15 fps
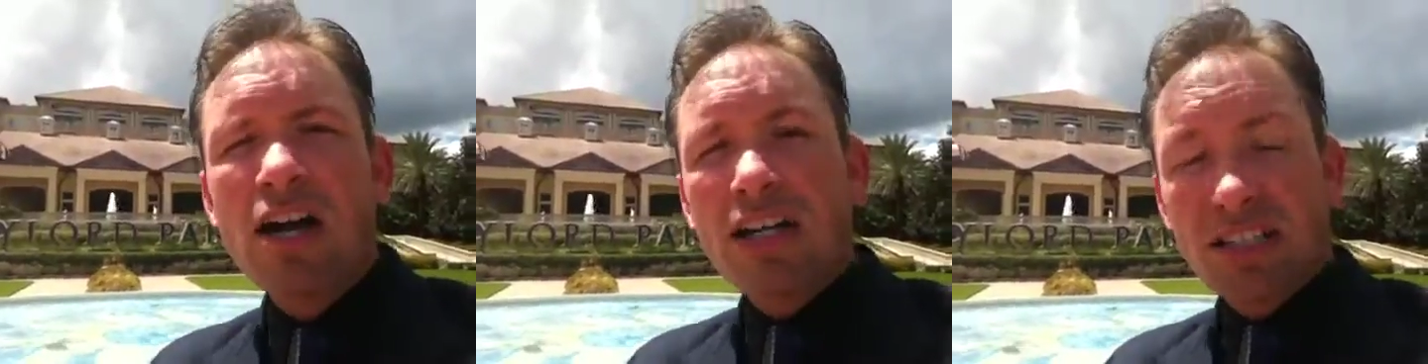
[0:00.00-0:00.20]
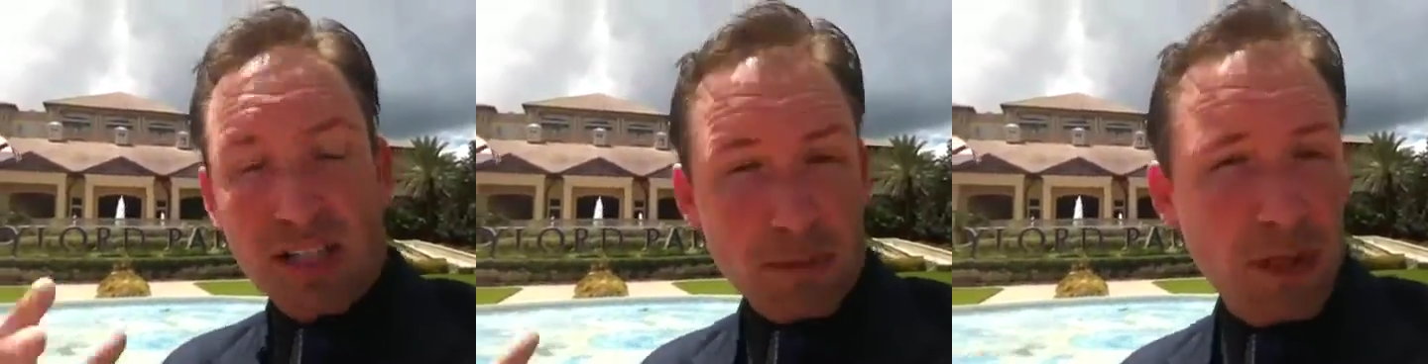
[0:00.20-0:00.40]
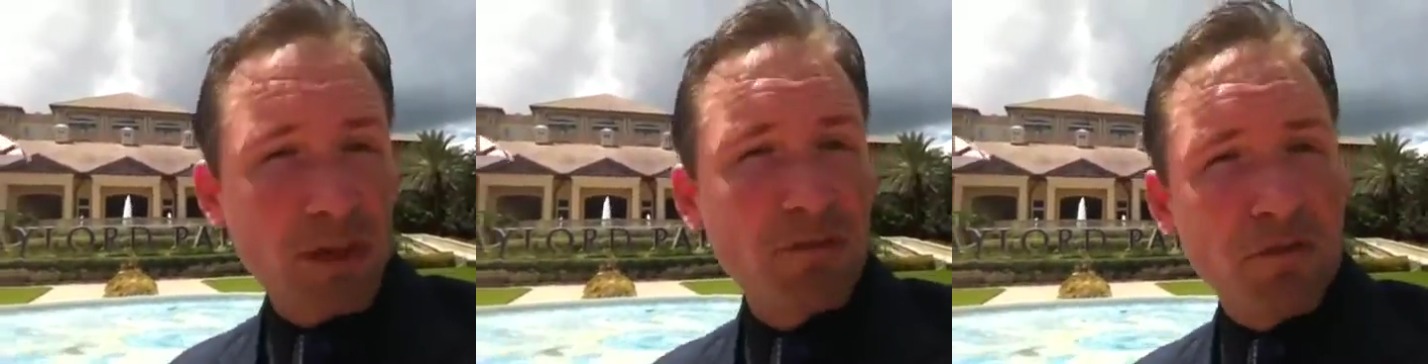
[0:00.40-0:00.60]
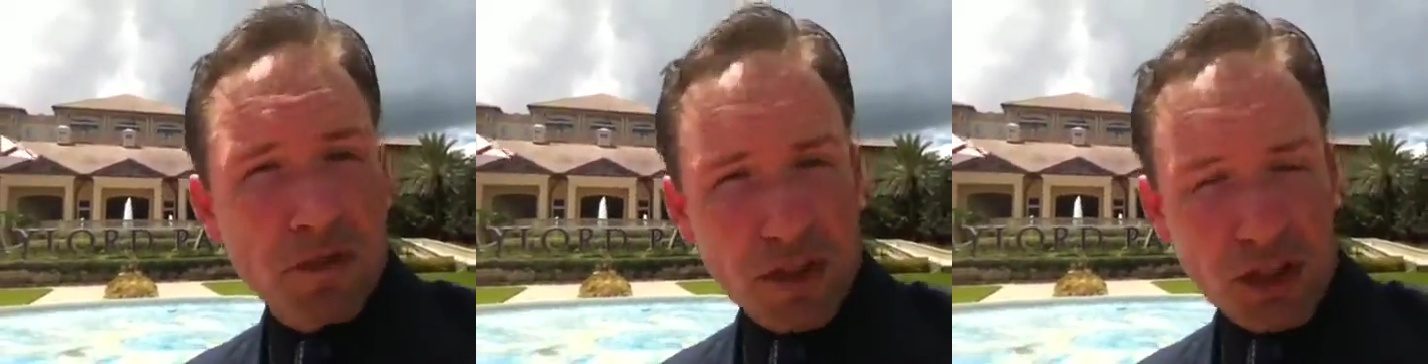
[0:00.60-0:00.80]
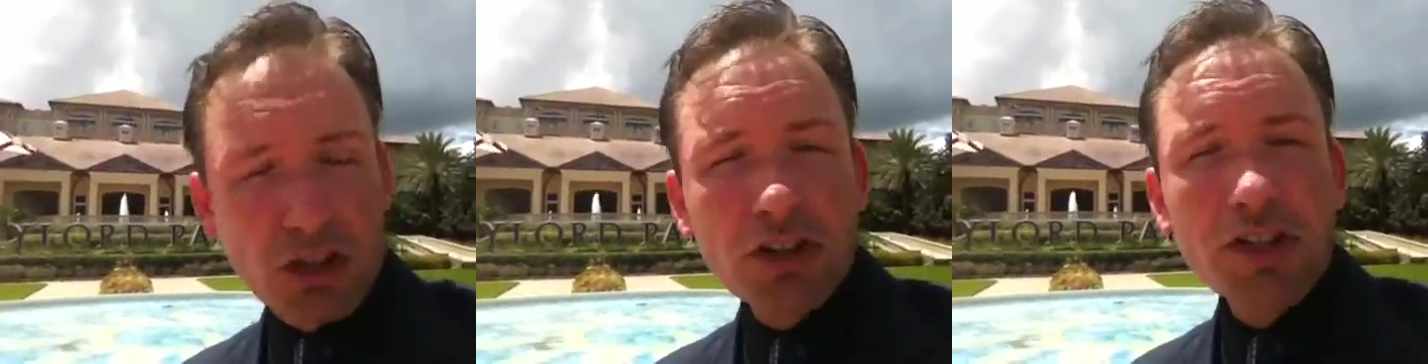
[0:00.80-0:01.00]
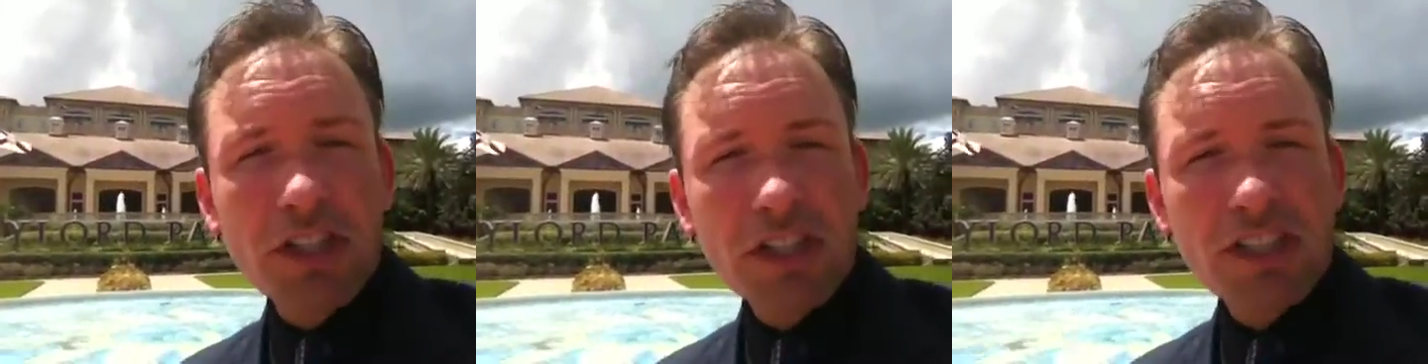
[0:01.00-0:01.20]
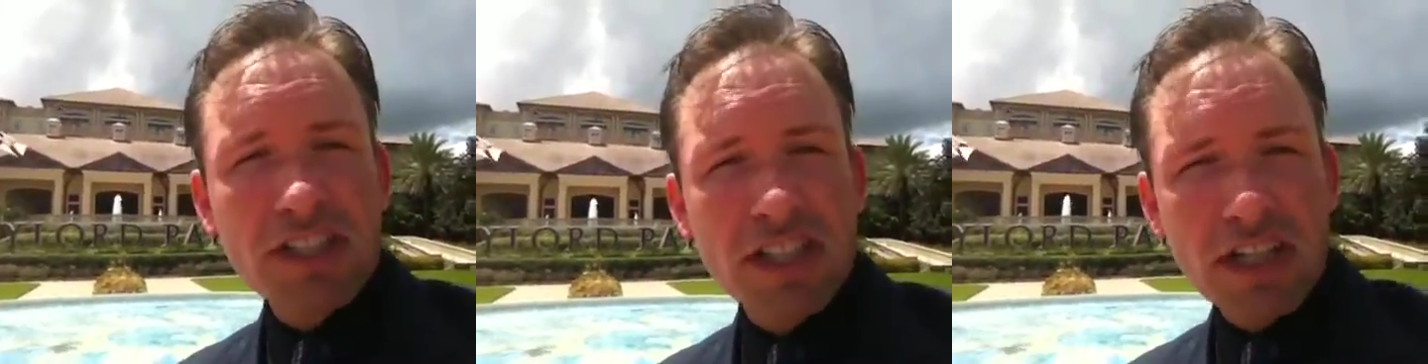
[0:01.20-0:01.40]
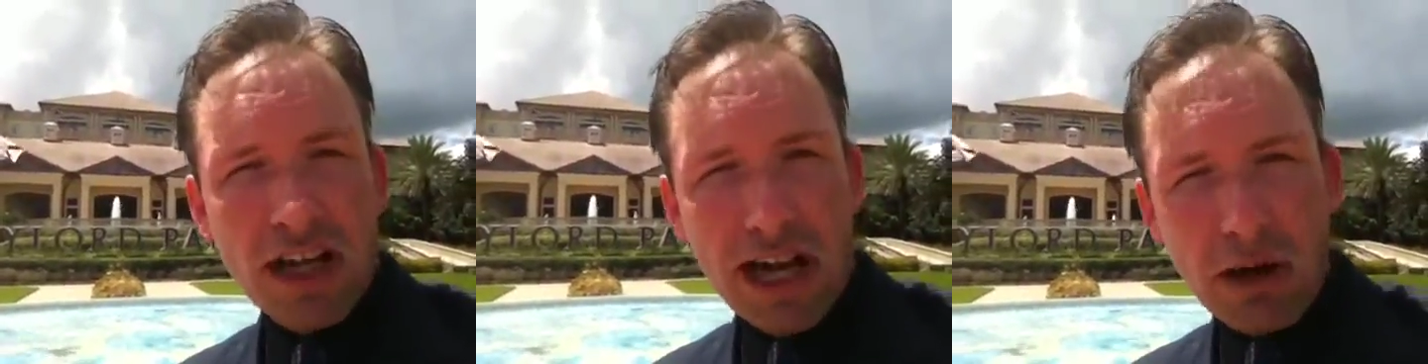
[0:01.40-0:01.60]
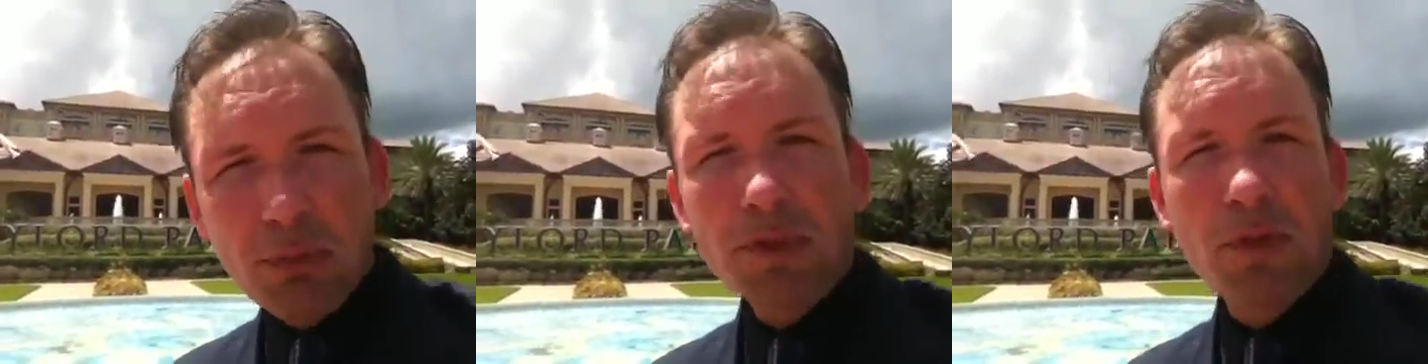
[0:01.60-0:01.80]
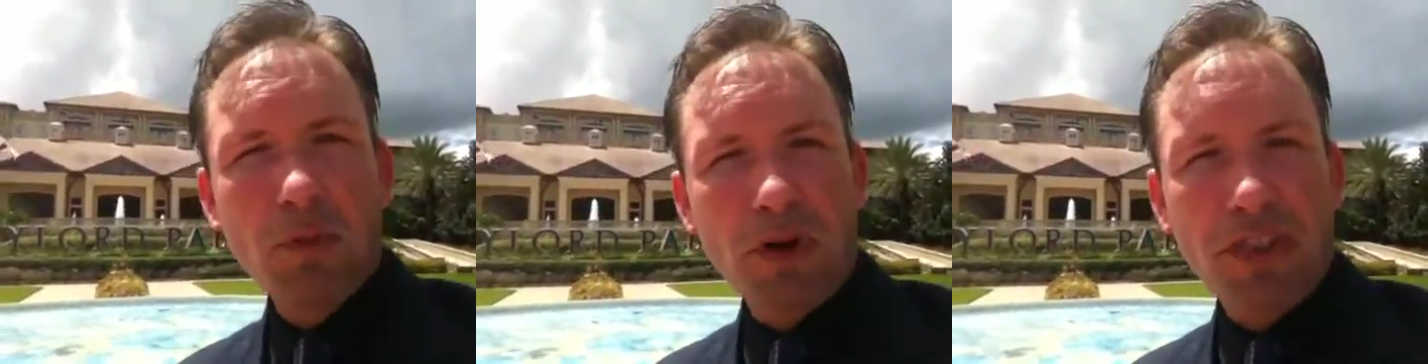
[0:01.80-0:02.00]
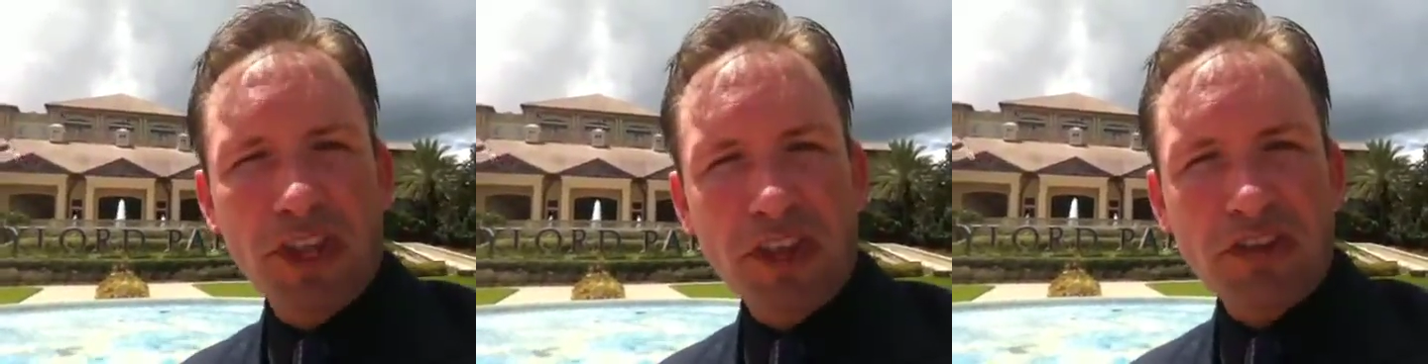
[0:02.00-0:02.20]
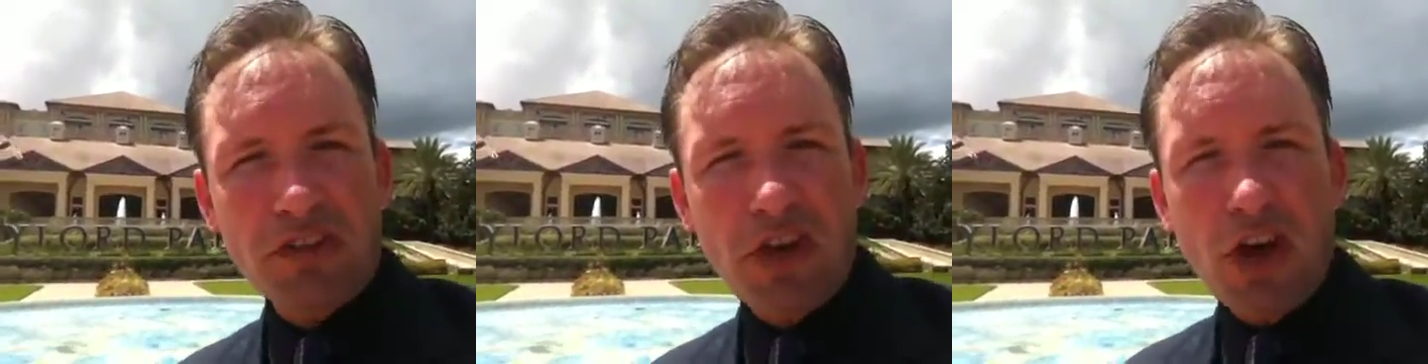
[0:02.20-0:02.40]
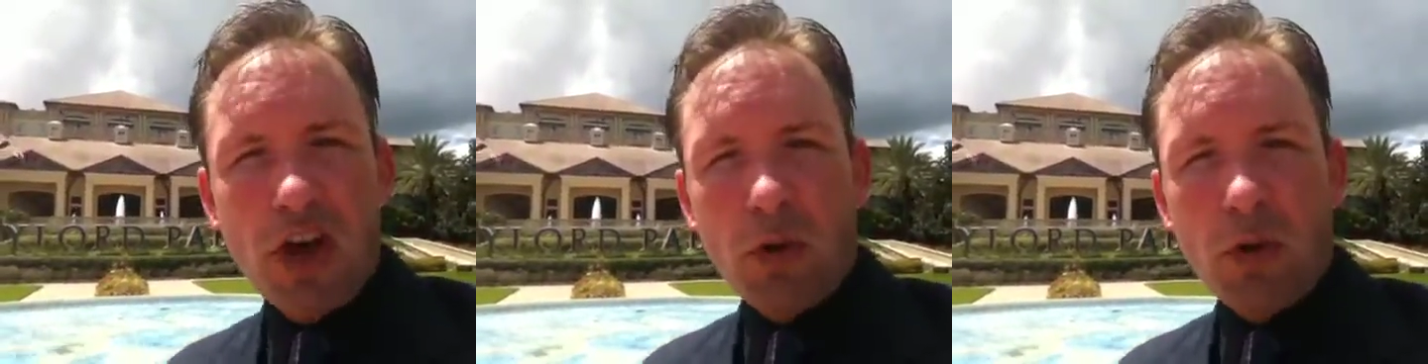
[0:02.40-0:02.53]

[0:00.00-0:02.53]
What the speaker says: some consultants to help them with this.